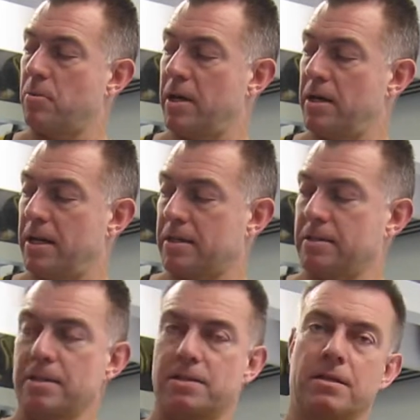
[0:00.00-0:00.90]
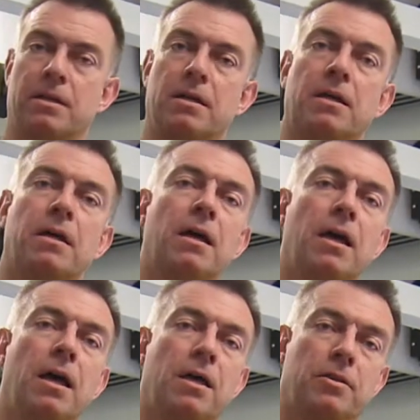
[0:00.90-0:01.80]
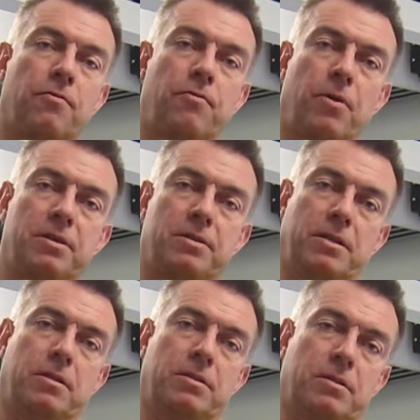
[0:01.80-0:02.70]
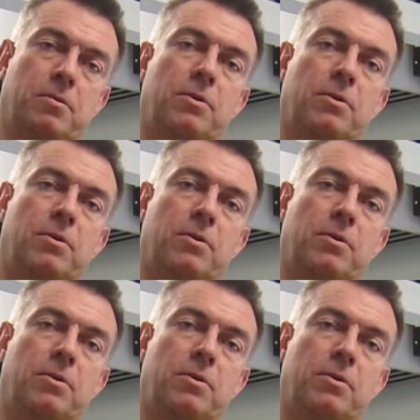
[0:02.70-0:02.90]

way like this, the front delt